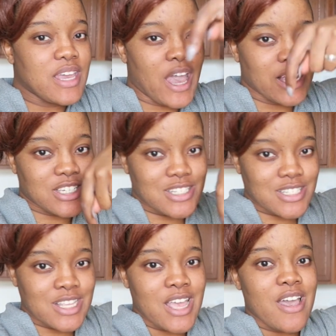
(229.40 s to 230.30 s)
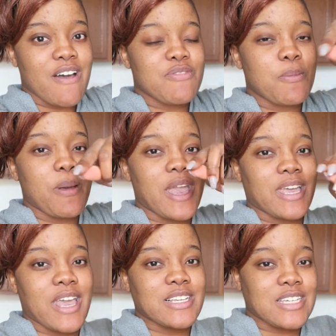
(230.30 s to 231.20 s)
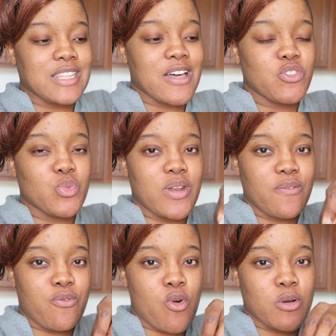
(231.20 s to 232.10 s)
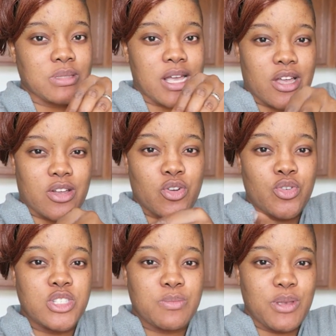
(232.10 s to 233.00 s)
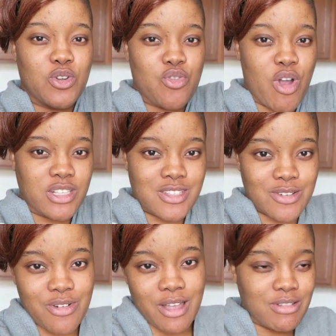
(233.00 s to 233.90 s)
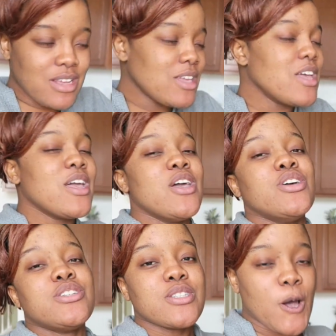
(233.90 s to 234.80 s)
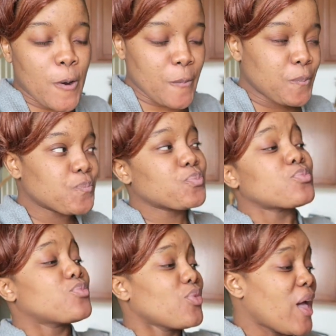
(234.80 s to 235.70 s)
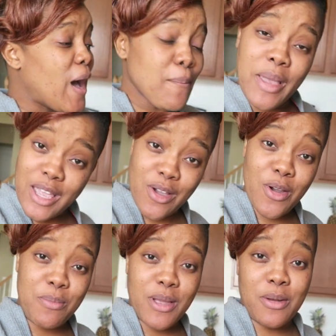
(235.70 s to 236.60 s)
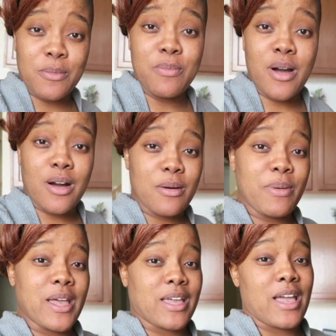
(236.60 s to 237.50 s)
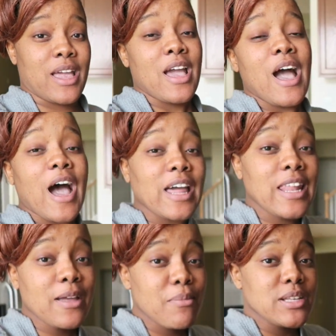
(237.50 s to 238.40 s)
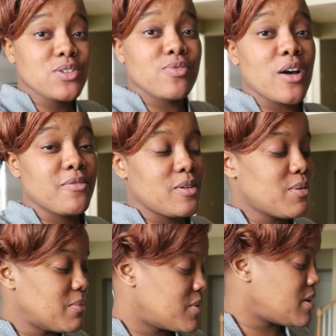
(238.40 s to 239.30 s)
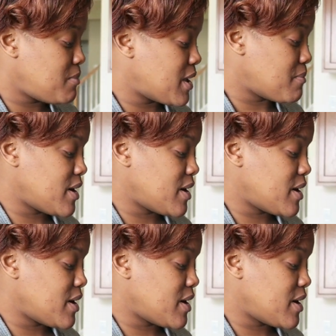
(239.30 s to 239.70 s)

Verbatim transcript: the edges of the pancake, she loves when it forms like a crispy crust around it. So I'm making her a bigger uh, pancake. I like mine's fluffy, but I'm going to make